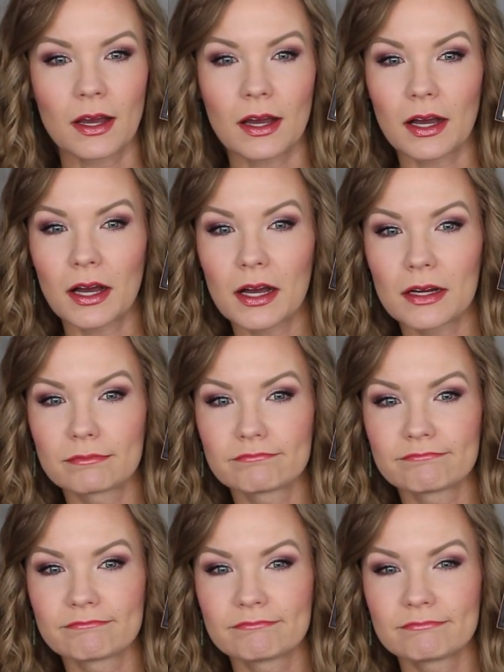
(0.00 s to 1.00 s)

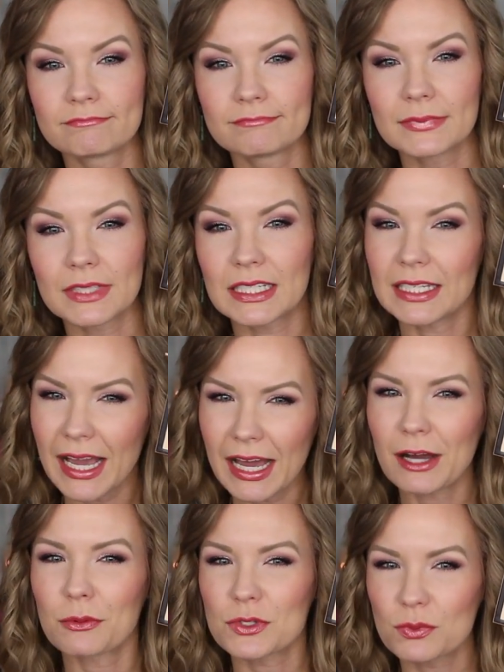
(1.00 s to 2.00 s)
Um, yeah,
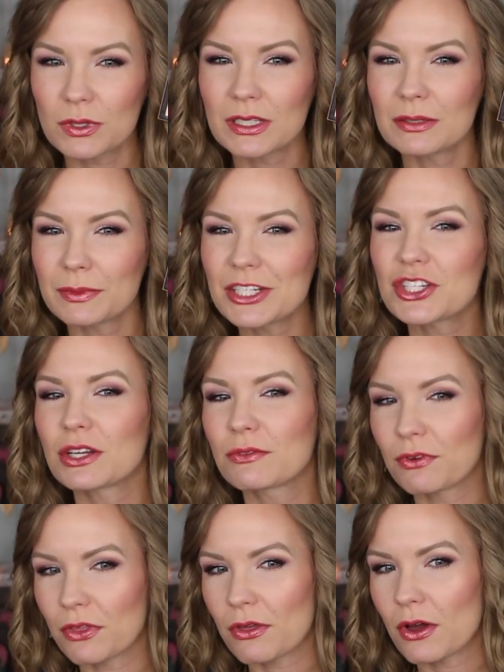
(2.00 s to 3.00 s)
I was really reaching
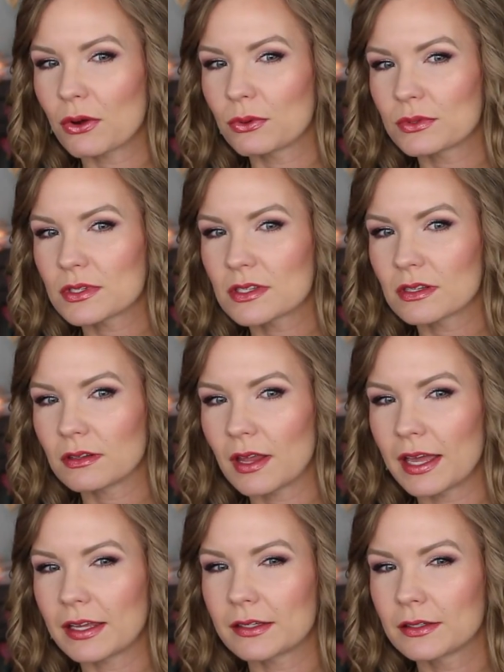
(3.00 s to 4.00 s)
for those,
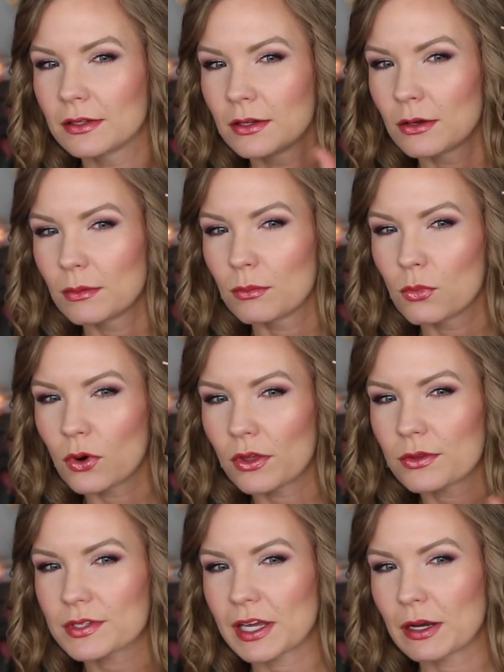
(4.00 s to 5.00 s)
like more of
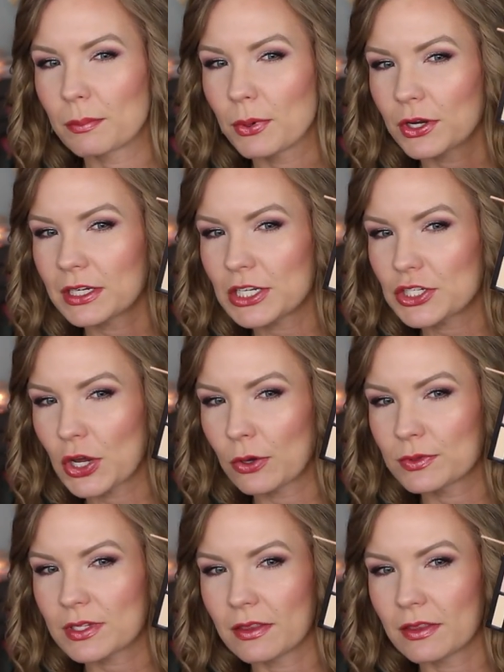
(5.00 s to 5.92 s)
those kind of burgundy tones.